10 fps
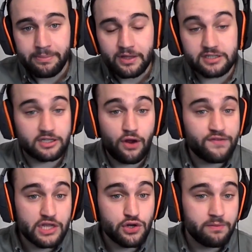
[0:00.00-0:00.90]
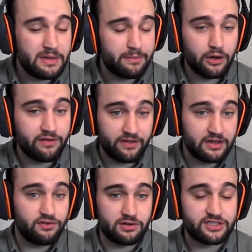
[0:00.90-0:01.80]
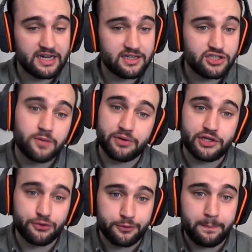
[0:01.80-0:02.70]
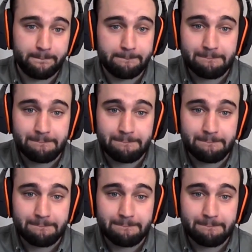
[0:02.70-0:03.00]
Because I don't think you can be both. I think if you're a Satanist, you're pretty cool.